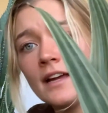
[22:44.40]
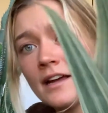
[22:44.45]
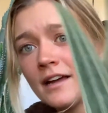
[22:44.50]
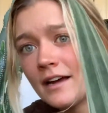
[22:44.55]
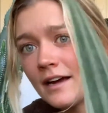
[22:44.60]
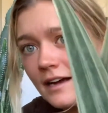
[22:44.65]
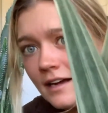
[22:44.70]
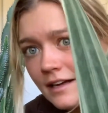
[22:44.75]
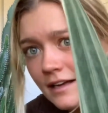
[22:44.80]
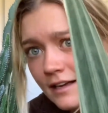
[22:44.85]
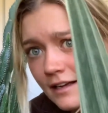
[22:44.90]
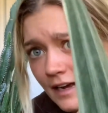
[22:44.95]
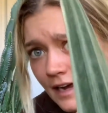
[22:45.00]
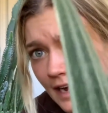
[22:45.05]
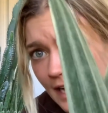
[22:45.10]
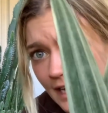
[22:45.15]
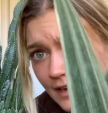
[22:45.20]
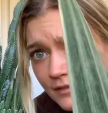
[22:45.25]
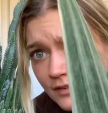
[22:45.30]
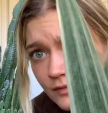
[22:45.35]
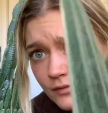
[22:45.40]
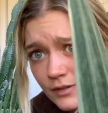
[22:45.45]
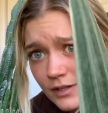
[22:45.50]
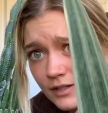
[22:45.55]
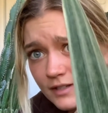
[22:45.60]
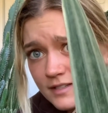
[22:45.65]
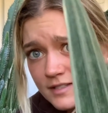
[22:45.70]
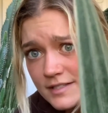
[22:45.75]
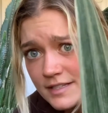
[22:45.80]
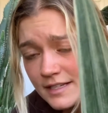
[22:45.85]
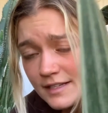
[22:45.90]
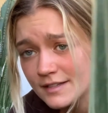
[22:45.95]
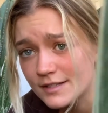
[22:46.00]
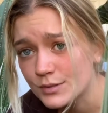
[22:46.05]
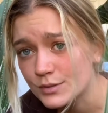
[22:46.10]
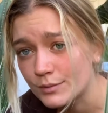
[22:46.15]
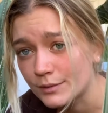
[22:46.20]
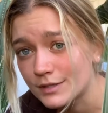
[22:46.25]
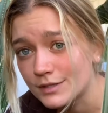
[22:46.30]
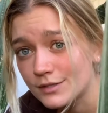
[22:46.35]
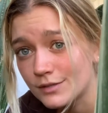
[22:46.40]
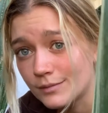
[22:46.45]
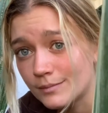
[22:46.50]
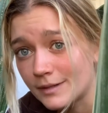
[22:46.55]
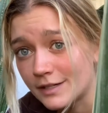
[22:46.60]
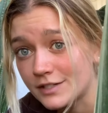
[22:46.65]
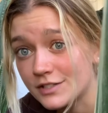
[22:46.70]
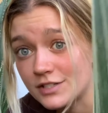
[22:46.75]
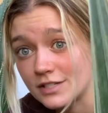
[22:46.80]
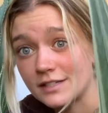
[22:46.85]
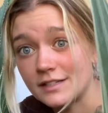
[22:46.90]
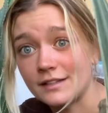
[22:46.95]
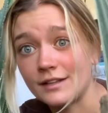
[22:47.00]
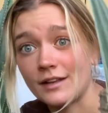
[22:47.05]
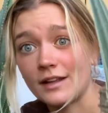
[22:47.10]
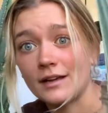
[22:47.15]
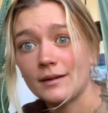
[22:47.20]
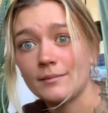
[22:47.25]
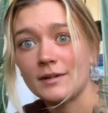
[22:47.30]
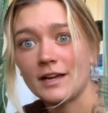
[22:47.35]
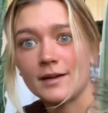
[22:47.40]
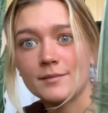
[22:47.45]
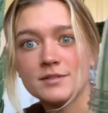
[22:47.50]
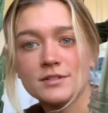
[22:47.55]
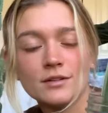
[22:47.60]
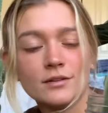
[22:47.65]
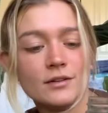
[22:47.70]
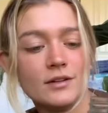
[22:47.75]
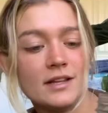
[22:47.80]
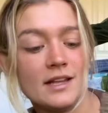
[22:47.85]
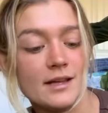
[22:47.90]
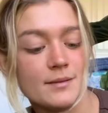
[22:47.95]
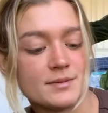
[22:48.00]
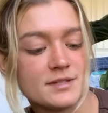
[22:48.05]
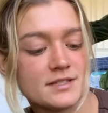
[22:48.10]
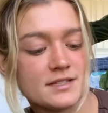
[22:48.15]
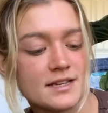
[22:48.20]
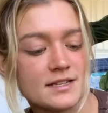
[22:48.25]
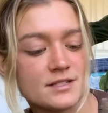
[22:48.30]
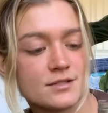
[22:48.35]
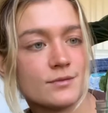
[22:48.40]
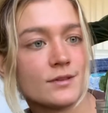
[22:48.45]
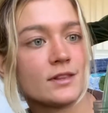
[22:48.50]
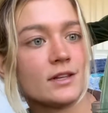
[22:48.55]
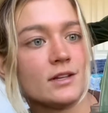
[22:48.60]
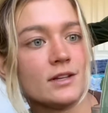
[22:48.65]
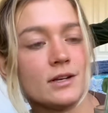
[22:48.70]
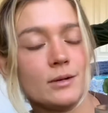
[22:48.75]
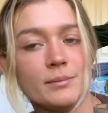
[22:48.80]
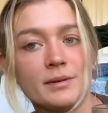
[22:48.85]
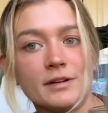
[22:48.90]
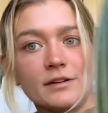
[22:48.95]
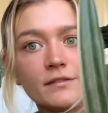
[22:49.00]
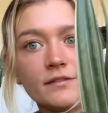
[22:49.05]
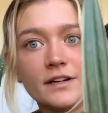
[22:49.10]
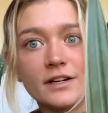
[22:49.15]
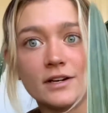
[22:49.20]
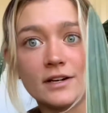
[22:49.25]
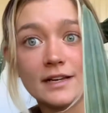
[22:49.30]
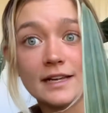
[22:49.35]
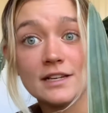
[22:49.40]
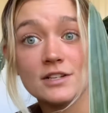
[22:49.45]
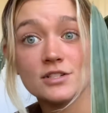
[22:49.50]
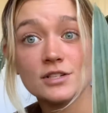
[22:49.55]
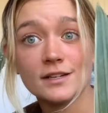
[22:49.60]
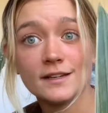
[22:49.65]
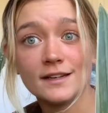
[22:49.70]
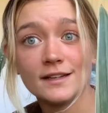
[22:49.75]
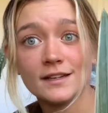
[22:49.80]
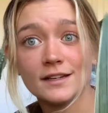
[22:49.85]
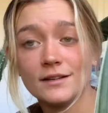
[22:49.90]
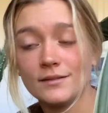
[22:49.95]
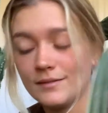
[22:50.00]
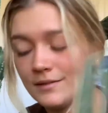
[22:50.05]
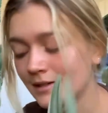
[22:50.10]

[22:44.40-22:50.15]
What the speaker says: I haven't really seen this one too much, and I'm absolutely obsessed with a little bit of variegation in it.